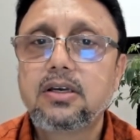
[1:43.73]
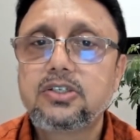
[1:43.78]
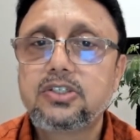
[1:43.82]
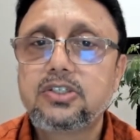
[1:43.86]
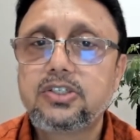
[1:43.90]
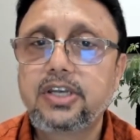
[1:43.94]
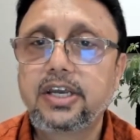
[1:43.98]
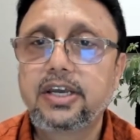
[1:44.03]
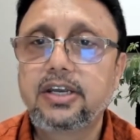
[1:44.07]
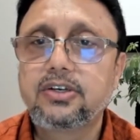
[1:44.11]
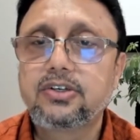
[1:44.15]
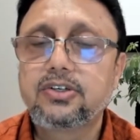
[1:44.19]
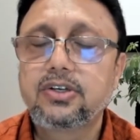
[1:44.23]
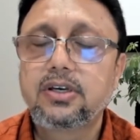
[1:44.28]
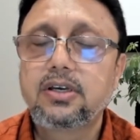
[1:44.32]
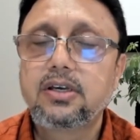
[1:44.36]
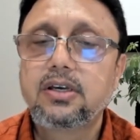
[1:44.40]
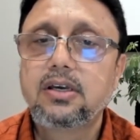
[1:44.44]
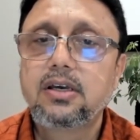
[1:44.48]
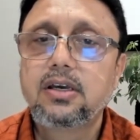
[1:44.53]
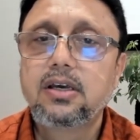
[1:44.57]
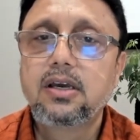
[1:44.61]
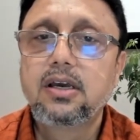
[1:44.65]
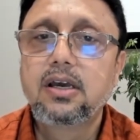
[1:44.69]
state
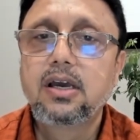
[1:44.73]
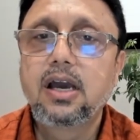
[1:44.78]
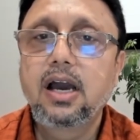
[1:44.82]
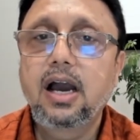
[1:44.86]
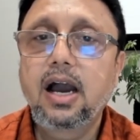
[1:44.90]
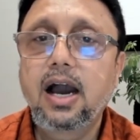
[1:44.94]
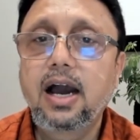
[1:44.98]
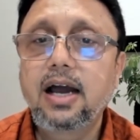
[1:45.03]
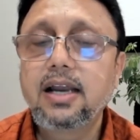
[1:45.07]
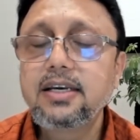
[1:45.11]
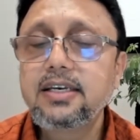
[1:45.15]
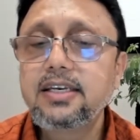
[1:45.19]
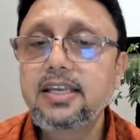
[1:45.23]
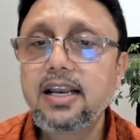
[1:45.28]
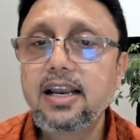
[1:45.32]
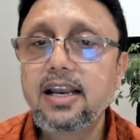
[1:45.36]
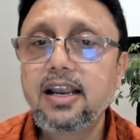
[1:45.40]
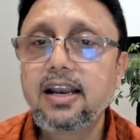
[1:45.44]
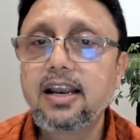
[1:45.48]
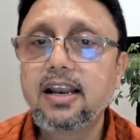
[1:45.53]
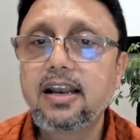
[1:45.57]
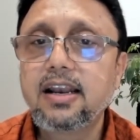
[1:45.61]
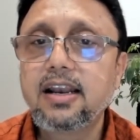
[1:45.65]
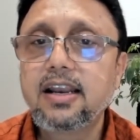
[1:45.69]

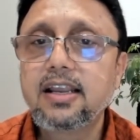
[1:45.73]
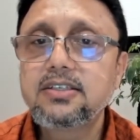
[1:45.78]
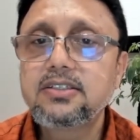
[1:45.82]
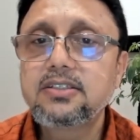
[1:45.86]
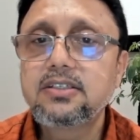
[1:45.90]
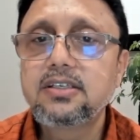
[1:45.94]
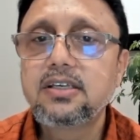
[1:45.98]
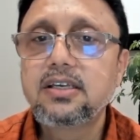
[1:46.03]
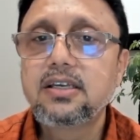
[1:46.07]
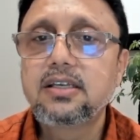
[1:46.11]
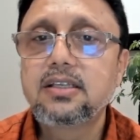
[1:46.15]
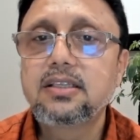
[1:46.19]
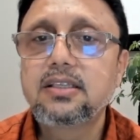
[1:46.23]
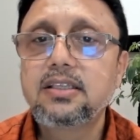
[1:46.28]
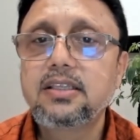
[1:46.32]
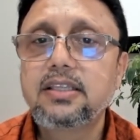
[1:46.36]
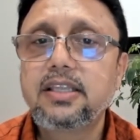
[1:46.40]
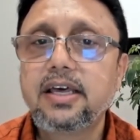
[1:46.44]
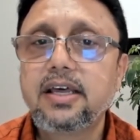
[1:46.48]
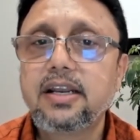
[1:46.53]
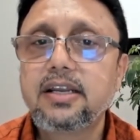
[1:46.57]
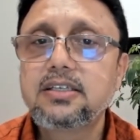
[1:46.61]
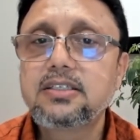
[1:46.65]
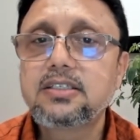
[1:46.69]
until and unless
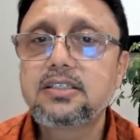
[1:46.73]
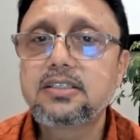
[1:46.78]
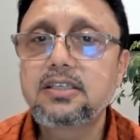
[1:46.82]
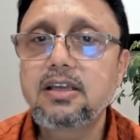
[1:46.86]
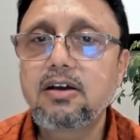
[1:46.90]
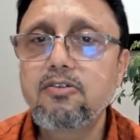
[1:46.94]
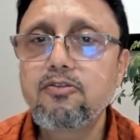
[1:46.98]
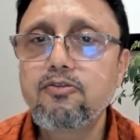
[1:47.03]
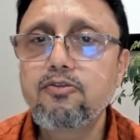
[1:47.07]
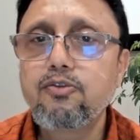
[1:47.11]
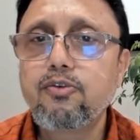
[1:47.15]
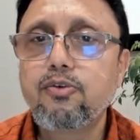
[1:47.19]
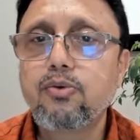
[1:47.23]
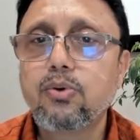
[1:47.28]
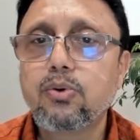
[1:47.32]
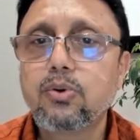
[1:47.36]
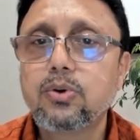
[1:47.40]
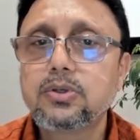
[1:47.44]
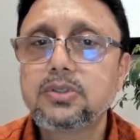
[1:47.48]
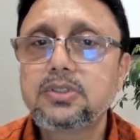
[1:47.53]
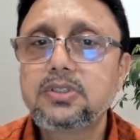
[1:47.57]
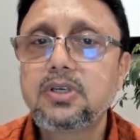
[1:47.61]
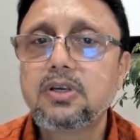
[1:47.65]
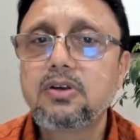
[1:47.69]
there is some
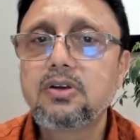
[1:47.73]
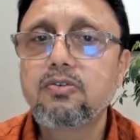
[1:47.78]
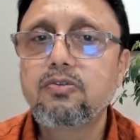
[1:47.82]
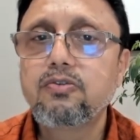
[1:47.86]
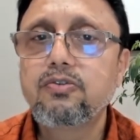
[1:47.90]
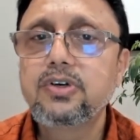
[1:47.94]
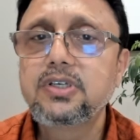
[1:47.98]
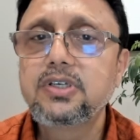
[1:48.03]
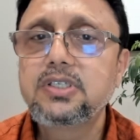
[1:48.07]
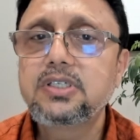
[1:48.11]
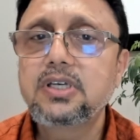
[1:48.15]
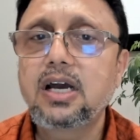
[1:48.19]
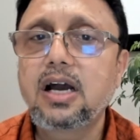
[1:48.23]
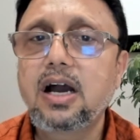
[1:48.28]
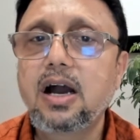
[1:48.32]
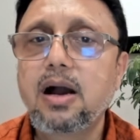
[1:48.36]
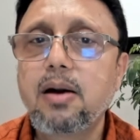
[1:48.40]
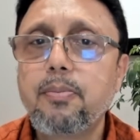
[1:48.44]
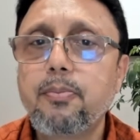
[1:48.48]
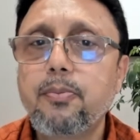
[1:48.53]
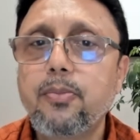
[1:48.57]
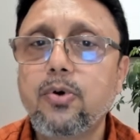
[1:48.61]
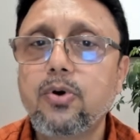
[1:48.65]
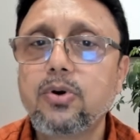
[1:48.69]
force which
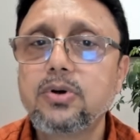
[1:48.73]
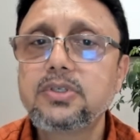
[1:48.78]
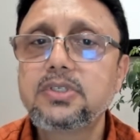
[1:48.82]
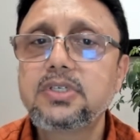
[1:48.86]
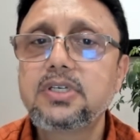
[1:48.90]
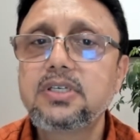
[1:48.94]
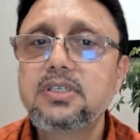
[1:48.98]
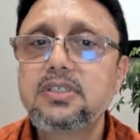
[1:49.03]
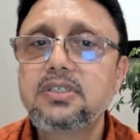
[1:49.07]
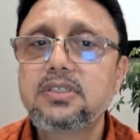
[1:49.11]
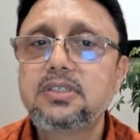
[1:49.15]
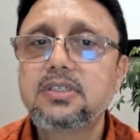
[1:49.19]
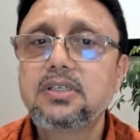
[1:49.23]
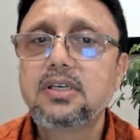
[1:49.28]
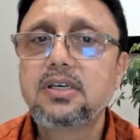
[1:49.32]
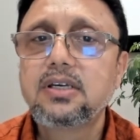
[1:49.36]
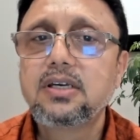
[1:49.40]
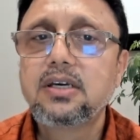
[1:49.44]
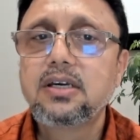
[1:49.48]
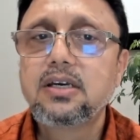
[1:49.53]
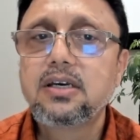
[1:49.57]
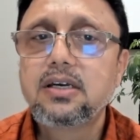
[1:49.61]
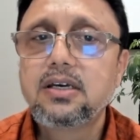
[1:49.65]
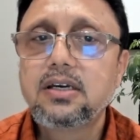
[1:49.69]
opposes
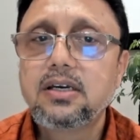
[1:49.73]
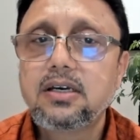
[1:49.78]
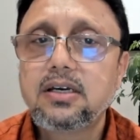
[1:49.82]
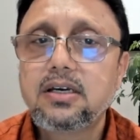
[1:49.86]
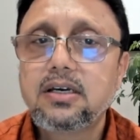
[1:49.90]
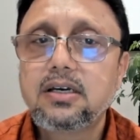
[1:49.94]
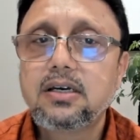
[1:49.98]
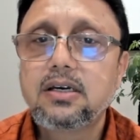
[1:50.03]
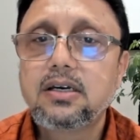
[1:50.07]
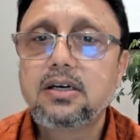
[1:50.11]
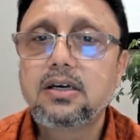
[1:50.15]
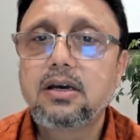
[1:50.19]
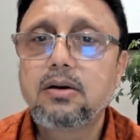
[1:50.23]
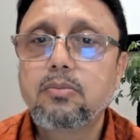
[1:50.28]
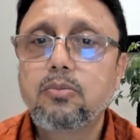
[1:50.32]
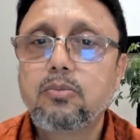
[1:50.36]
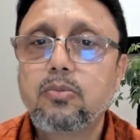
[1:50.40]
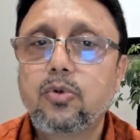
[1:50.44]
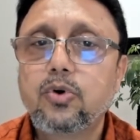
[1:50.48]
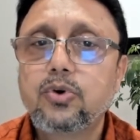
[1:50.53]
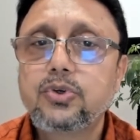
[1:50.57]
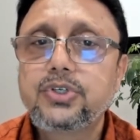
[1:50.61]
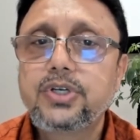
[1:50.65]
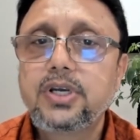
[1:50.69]

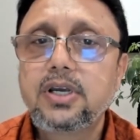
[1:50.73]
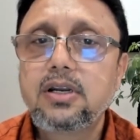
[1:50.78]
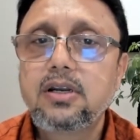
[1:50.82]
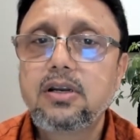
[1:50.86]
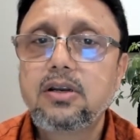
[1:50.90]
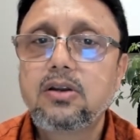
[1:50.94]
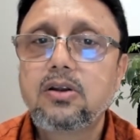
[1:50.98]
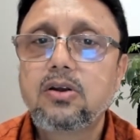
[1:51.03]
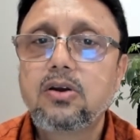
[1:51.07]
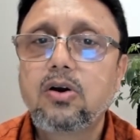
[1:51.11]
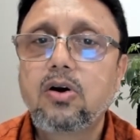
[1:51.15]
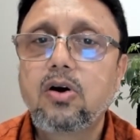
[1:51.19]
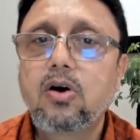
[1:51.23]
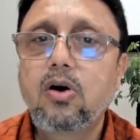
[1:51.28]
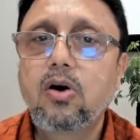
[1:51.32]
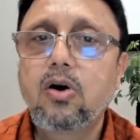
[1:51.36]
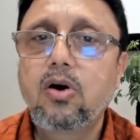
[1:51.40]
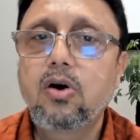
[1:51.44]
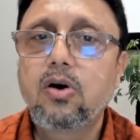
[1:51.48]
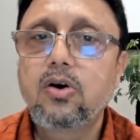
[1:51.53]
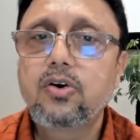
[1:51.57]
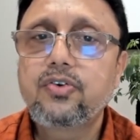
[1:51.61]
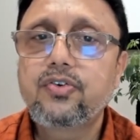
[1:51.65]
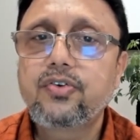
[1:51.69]
motion
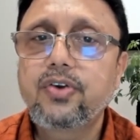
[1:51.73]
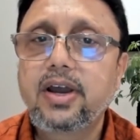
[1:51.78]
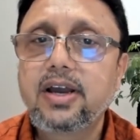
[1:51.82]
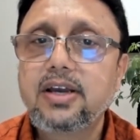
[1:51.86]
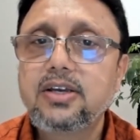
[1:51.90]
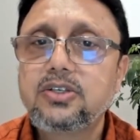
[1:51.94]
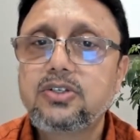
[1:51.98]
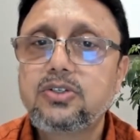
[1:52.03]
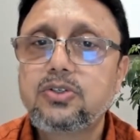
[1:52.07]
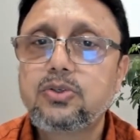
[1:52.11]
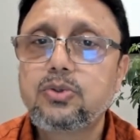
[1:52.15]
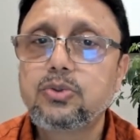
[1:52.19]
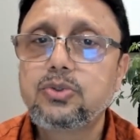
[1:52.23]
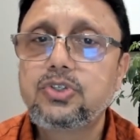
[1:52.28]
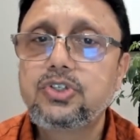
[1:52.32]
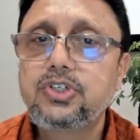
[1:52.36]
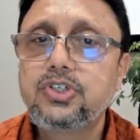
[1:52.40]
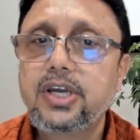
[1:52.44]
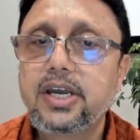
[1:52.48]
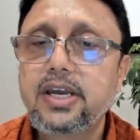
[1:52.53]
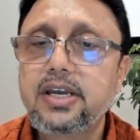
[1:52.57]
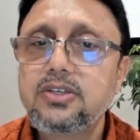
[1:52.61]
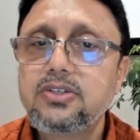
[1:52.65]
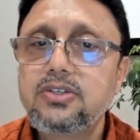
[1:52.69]
or tries to
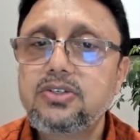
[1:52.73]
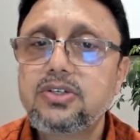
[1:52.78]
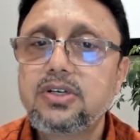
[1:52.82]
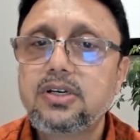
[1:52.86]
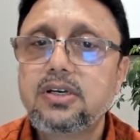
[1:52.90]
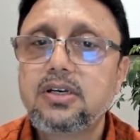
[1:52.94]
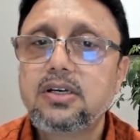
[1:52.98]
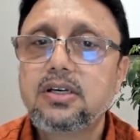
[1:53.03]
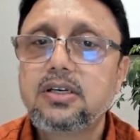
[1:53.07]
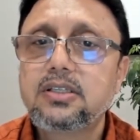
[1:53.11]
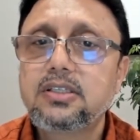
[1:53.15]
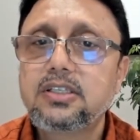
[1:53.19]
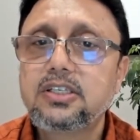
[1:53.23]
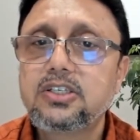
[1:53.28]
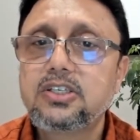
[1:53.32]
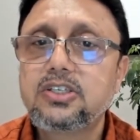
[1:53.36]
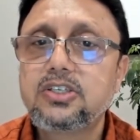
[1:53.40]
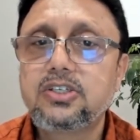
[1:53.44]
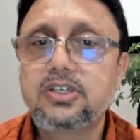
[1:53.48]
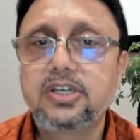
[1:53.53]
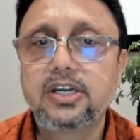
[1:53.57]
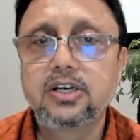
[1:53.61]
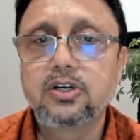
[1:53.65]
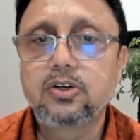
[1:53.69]
change
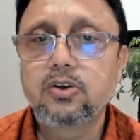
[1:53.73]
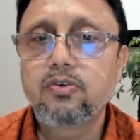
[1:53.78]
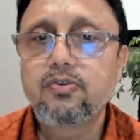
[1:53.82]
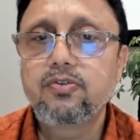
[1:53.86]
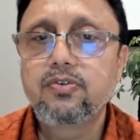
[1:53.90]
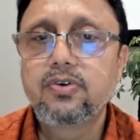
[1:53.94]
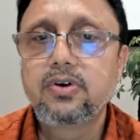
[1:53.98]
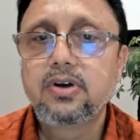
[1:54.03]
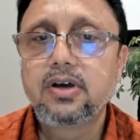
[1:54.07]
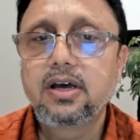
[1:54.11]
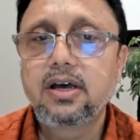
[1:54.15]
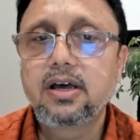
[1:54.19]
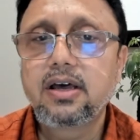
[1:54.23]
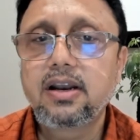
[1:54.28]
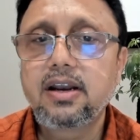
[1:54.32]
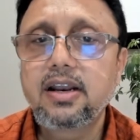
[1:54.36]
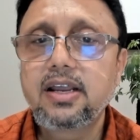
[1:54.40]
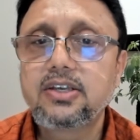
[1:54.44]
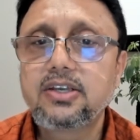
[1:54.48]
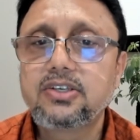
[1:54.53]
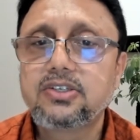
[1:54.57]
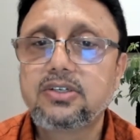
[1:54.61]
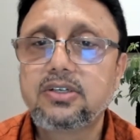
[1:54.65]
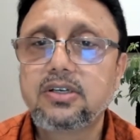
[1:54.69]
this state of
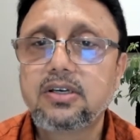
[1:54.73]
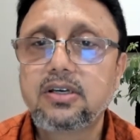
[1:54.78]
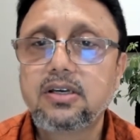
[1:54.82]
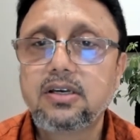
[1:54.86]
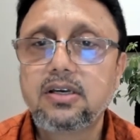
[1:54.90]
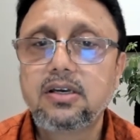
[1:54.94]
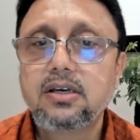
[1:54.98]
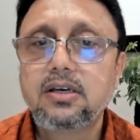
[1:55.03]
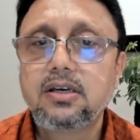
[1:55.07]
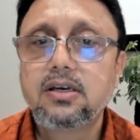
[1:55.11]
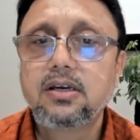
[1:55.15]
rest.